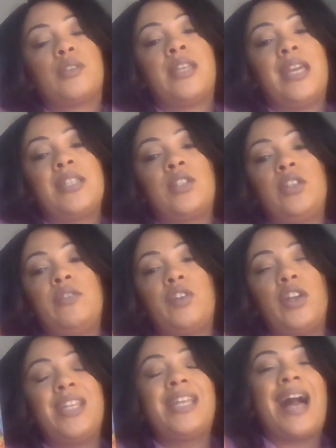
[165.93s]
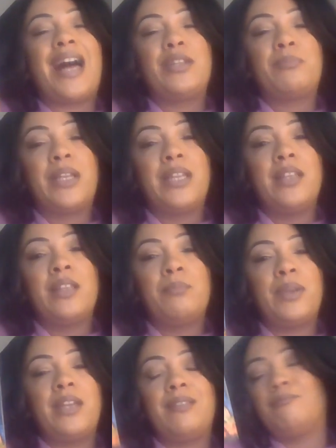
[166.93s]
okay? So you've got your guard up a little
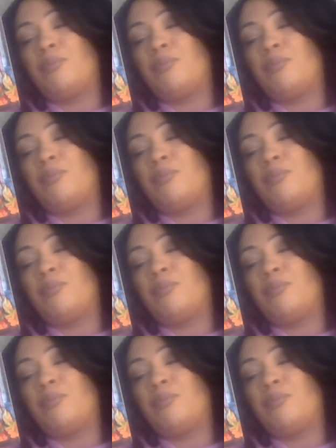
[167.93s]
bit.